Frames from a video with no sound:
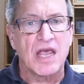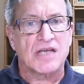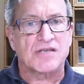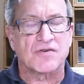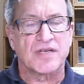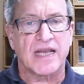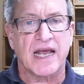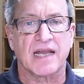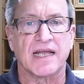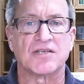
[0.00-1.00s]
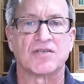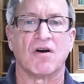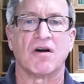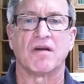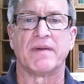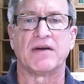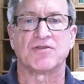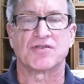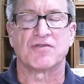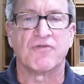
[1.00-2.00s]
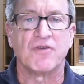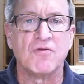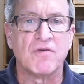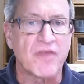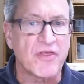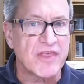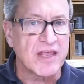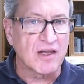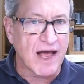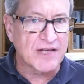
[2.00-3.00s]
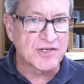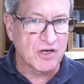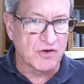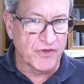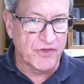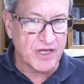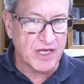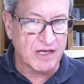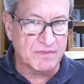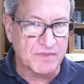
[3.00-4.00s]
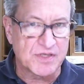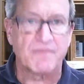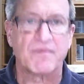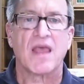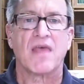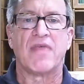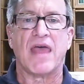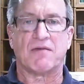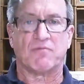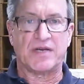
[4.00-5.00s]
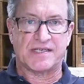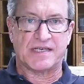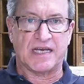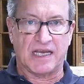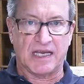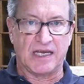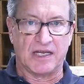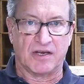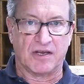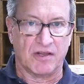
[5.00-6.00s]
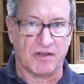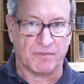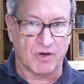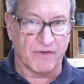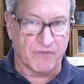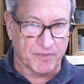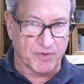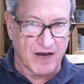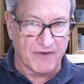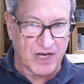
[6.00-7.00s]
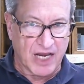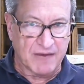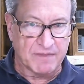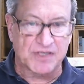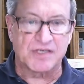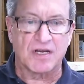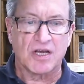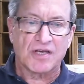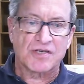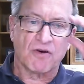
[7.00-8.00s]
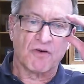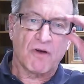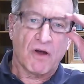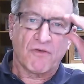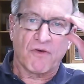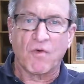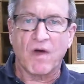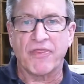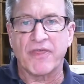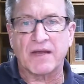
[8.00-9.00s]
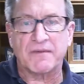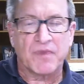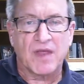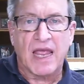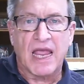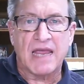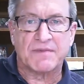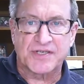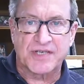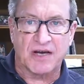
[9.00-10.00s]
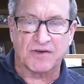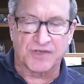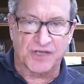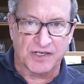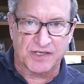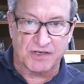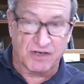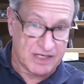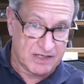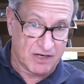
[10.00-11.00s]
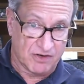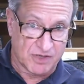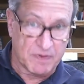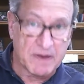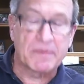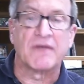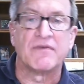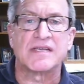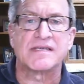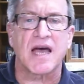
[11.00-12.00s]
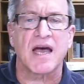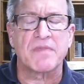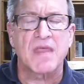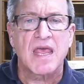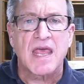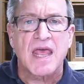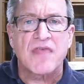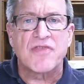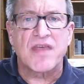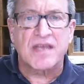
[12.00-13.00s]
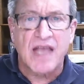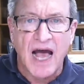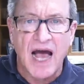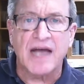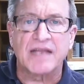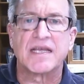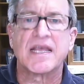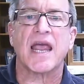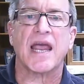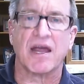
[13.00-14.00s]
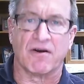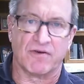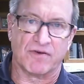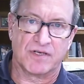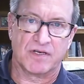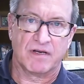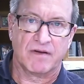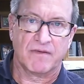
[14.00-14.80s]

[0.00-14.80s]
So today I'd like to talk about just a few of the theological themes that we see in the book of the prophet Amos. So for one thing, Amos tells us and tells the people of his time that God cares